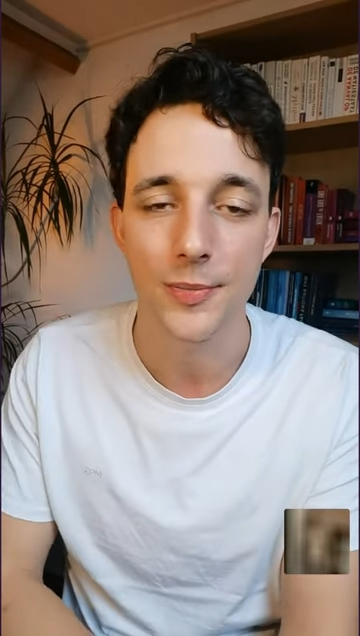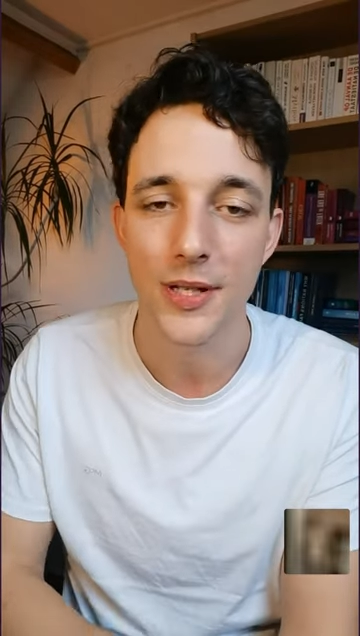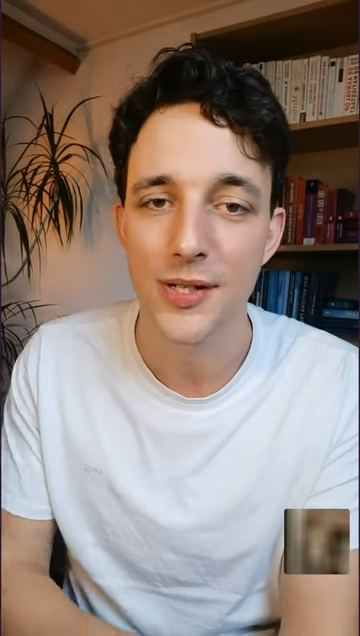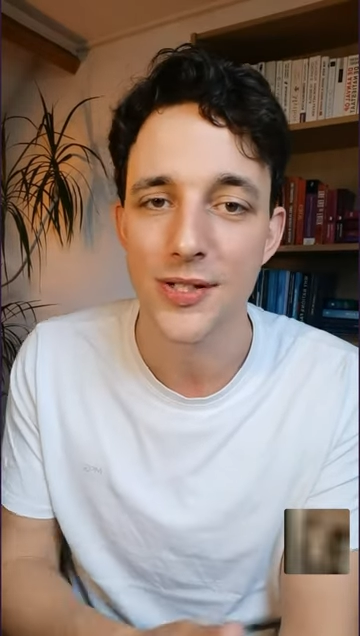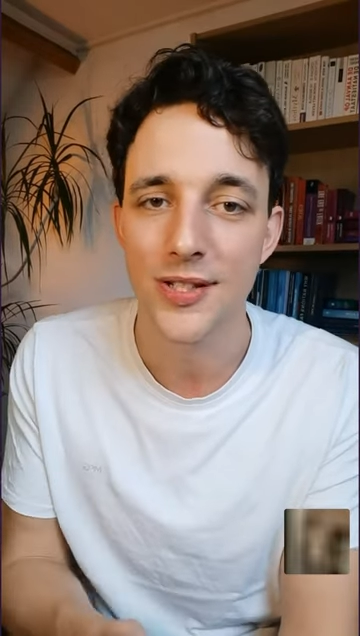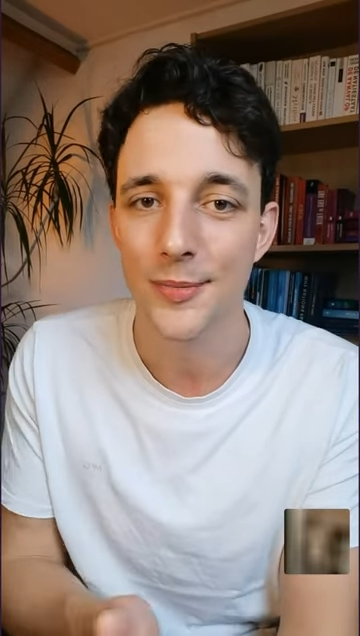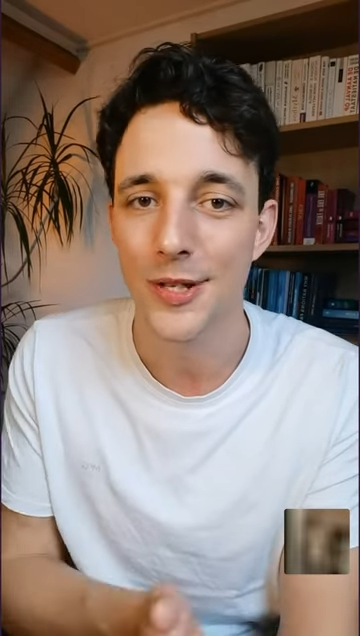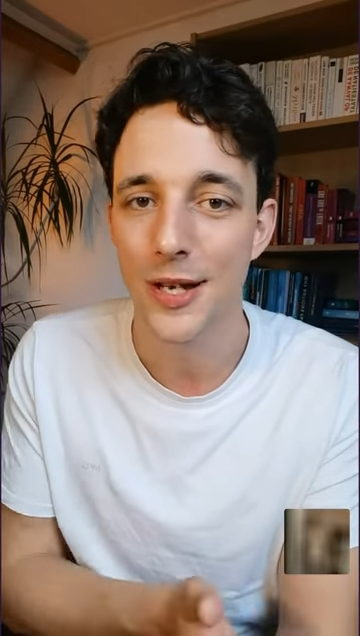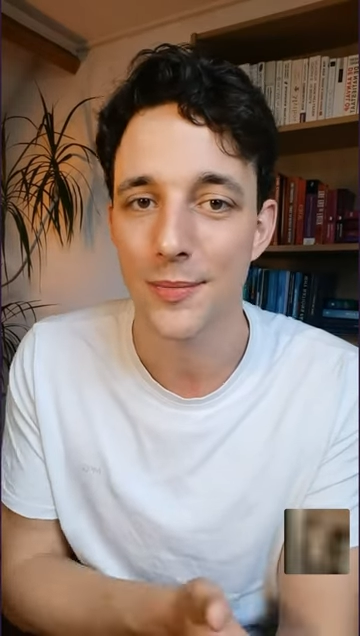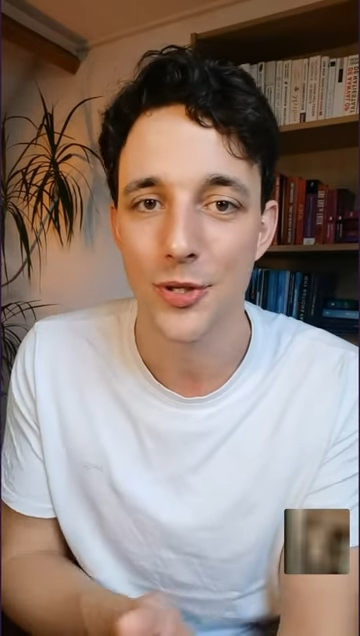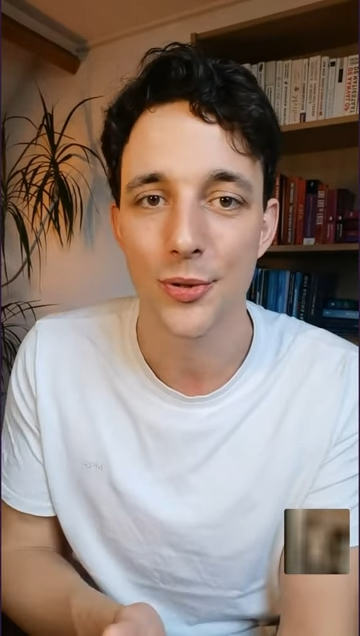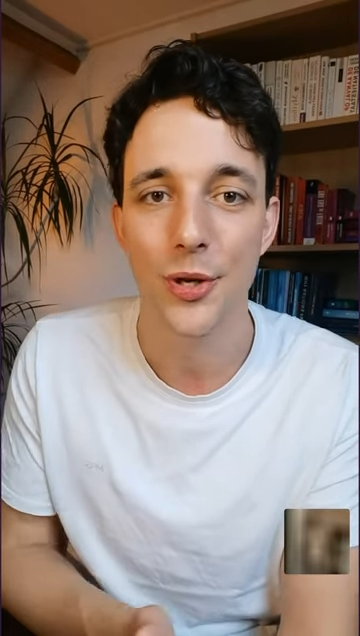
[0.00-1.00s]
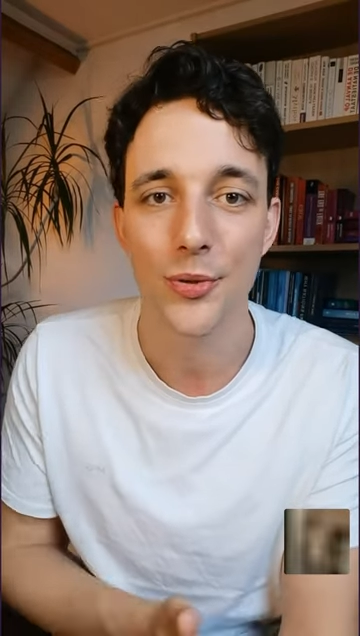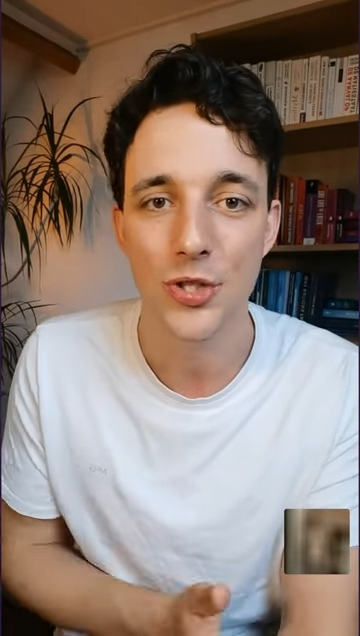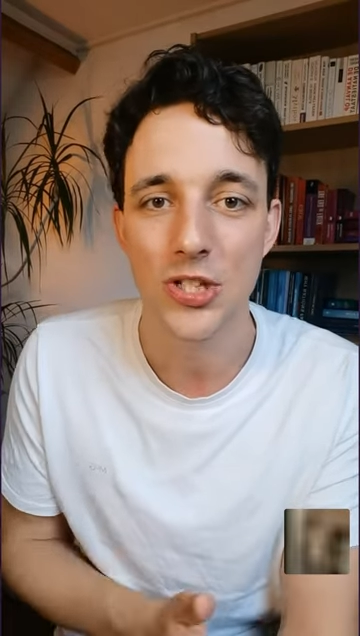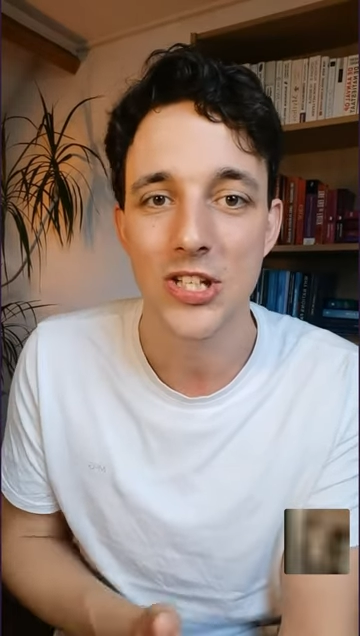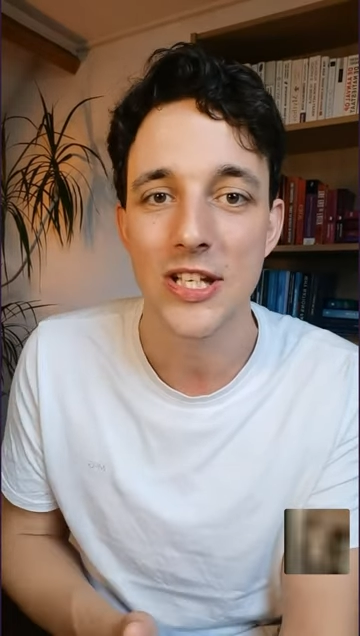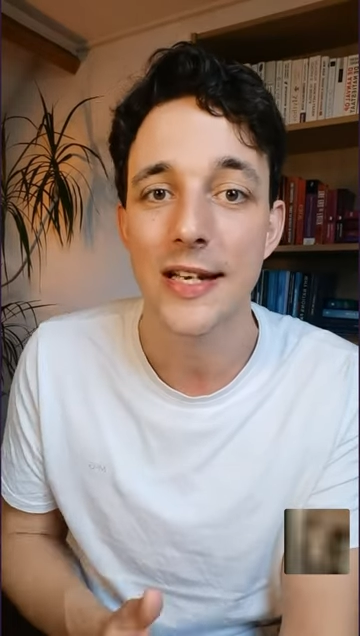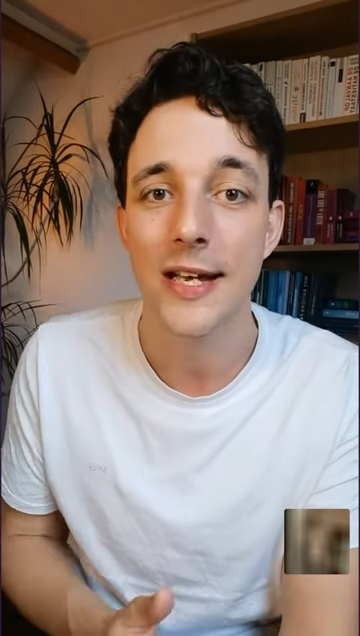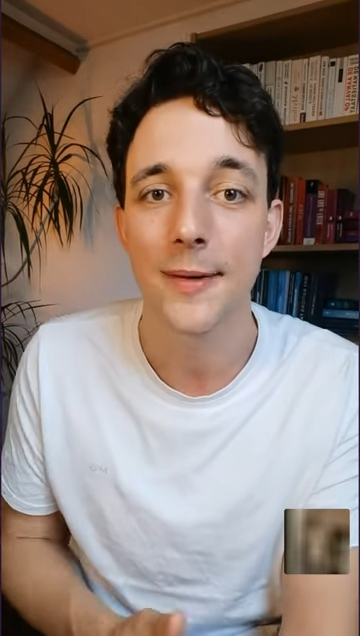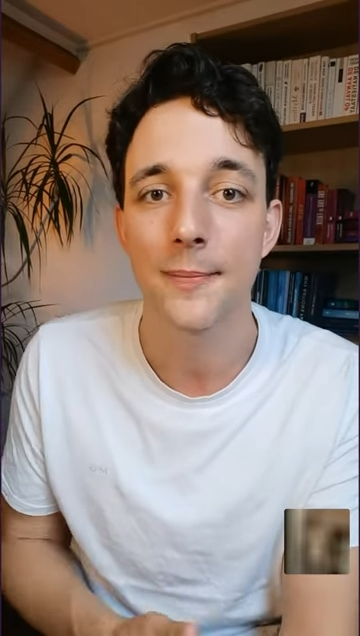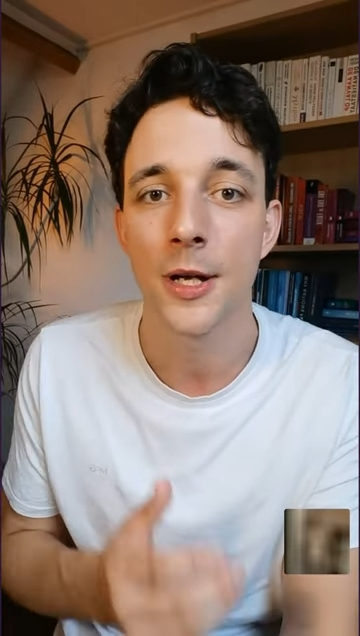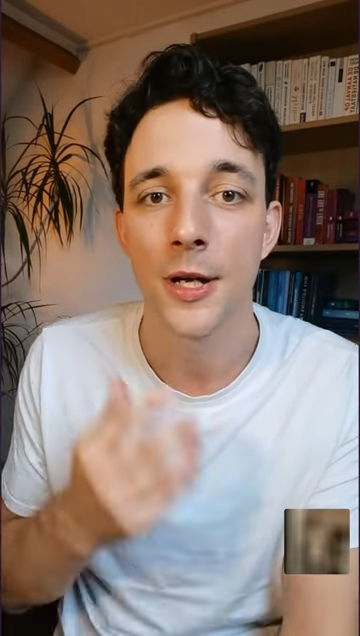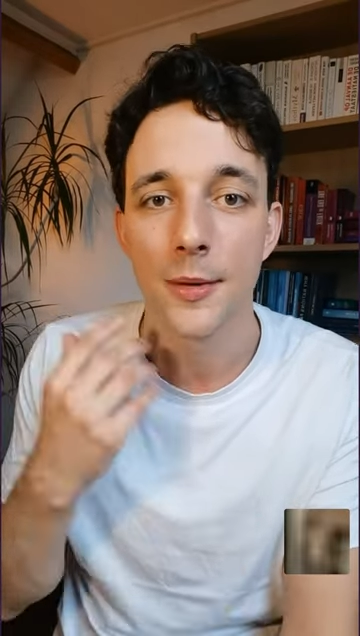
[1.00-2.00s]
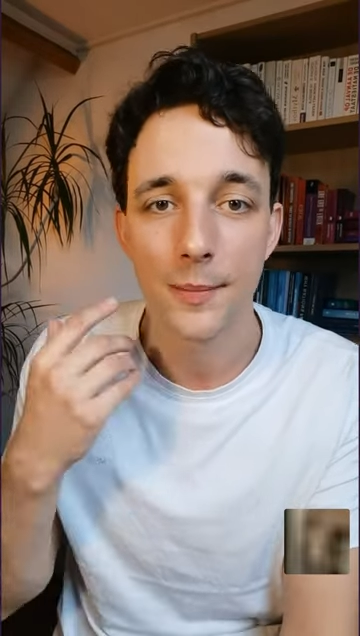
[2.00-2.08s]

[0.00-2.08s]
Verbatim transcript: because sometimes you don't see them,